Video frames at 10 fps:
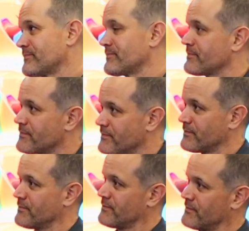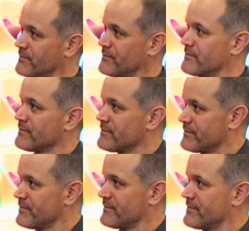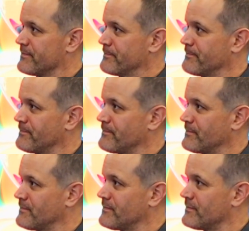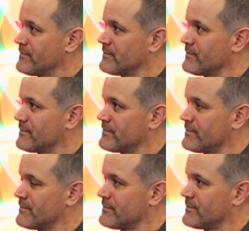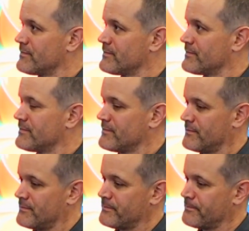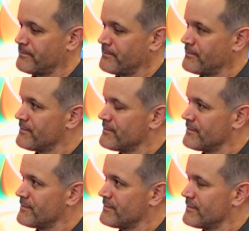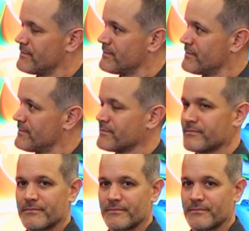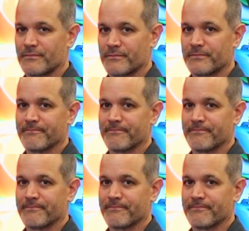This person isn't speaking.